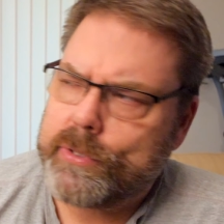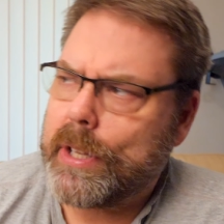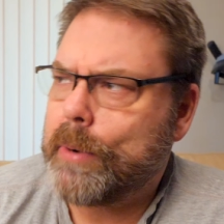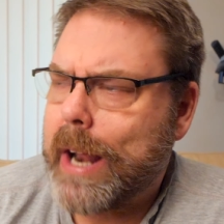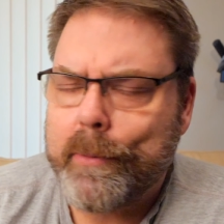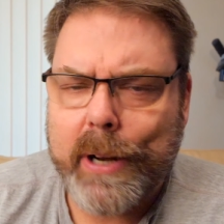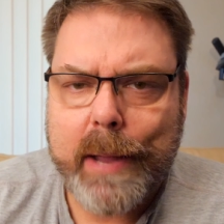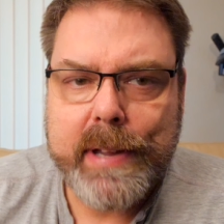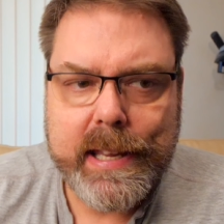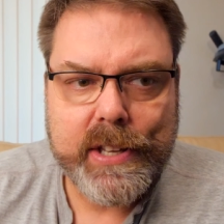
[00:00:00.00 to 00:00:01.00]
what I what
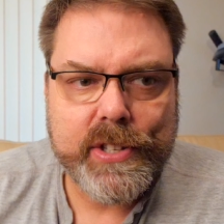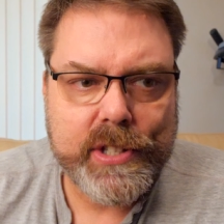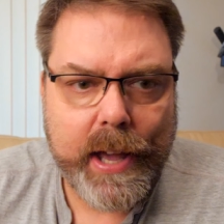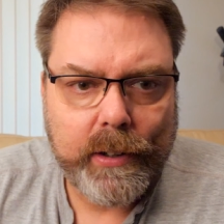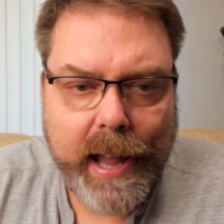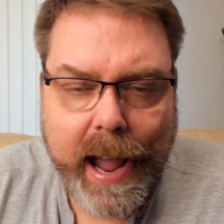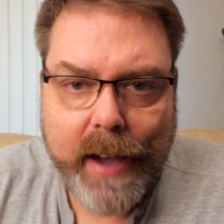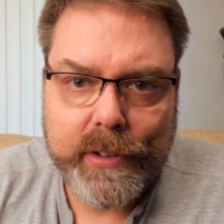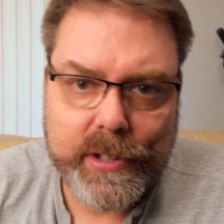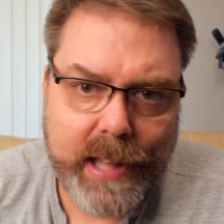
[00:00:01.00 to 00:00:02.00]
I mean is is I don't
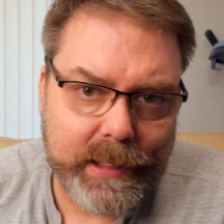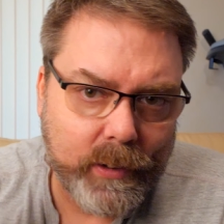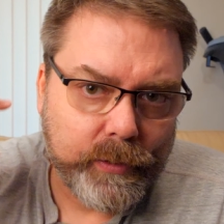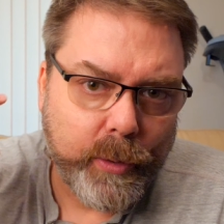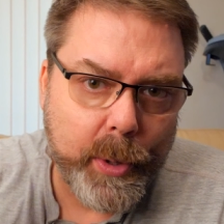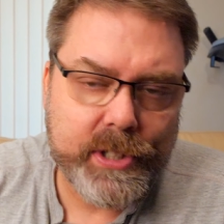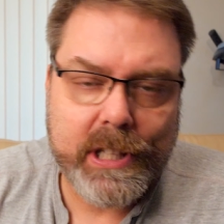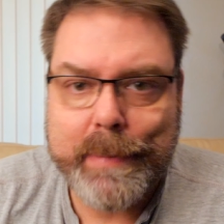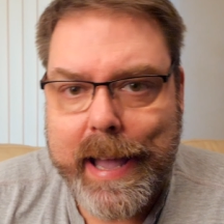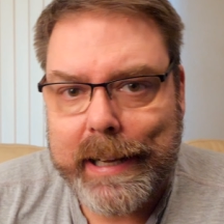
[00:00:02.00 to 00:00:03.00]
have the, that little voice in
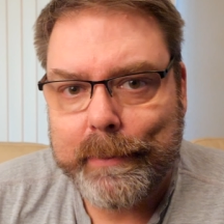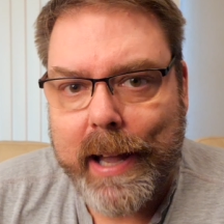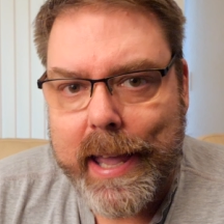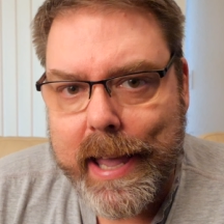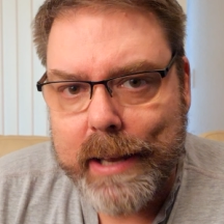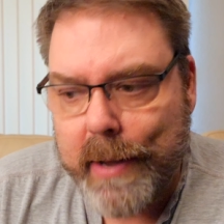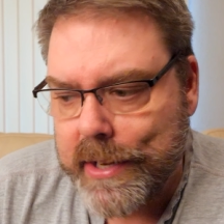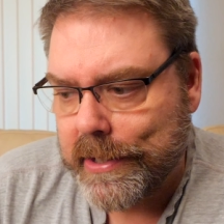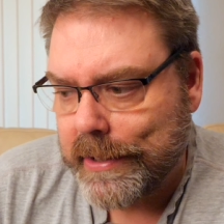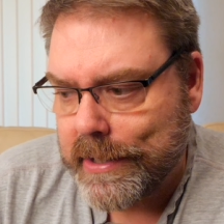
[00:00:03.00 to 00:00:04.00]
the back of my head
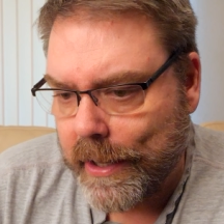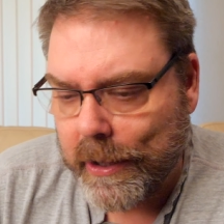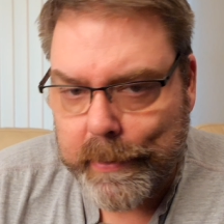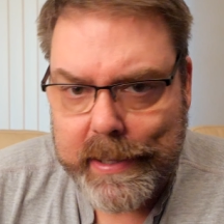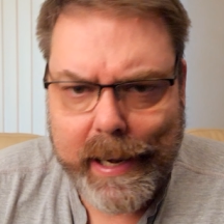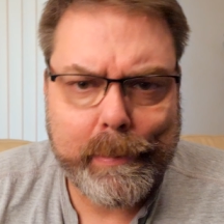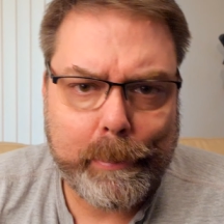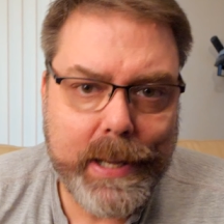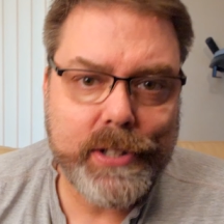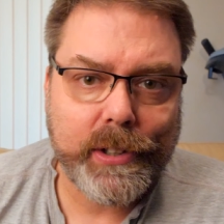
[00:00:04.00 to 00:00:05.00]
basically telling me that I'm a
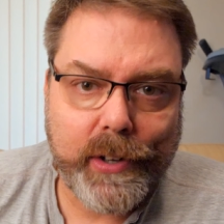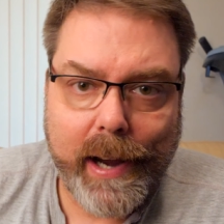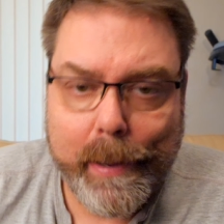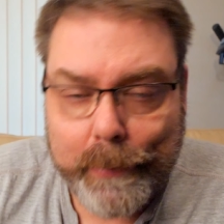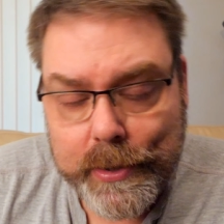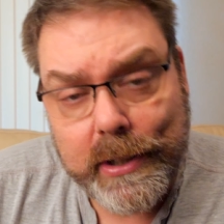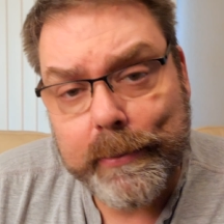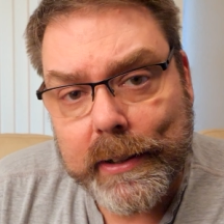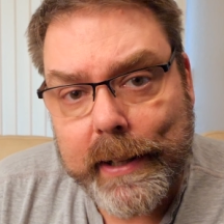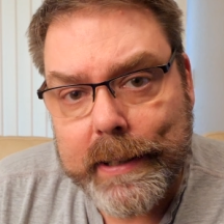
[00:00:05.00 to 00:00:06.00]
piece of crap or
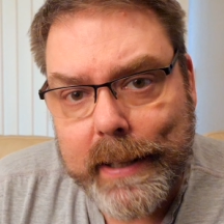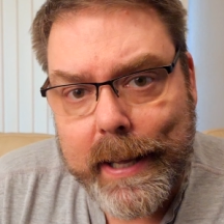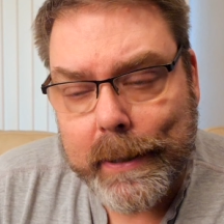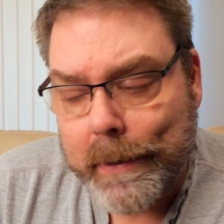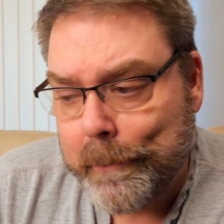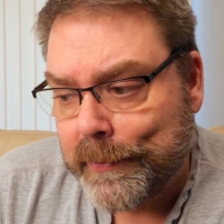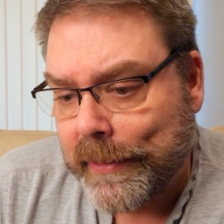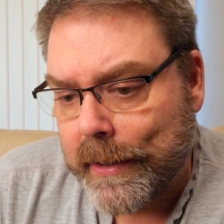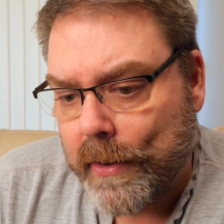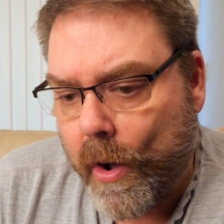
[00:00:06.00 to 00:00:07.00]
something like that.
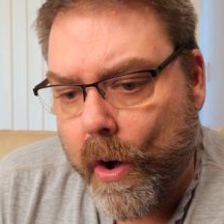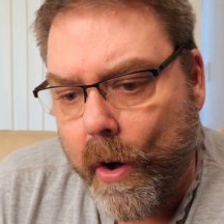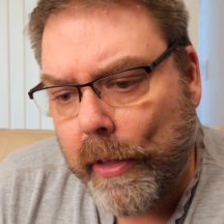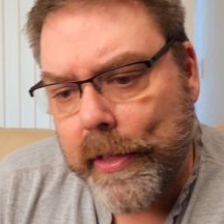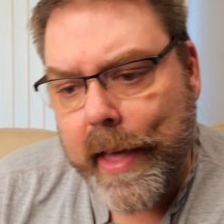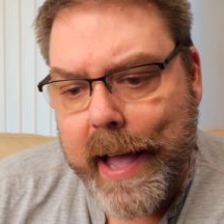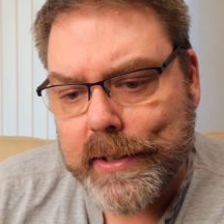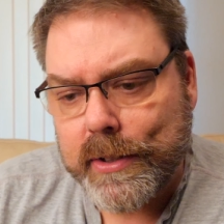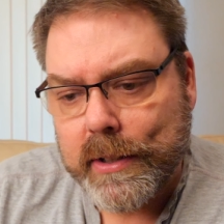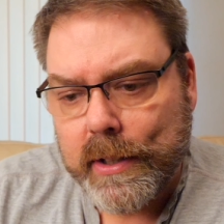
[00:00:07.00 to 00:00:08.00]
All of
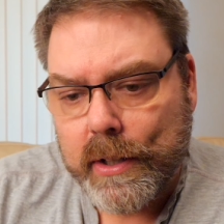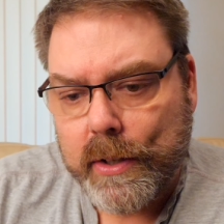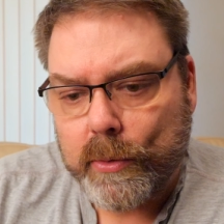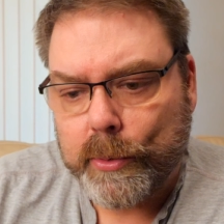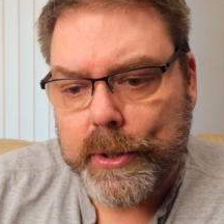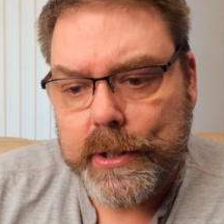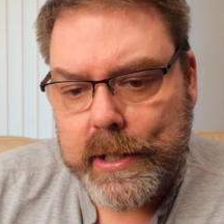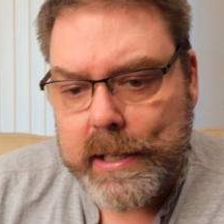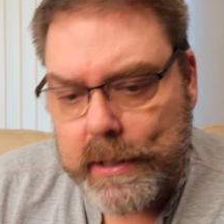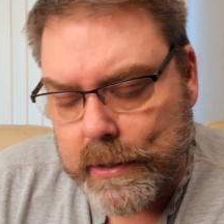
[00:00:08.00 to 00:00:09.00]
that's
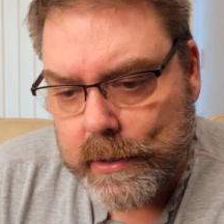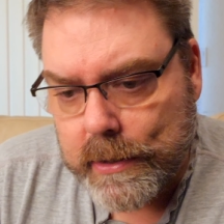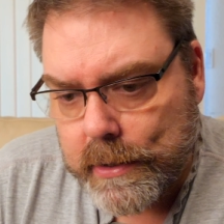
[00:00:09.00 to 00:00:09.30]
really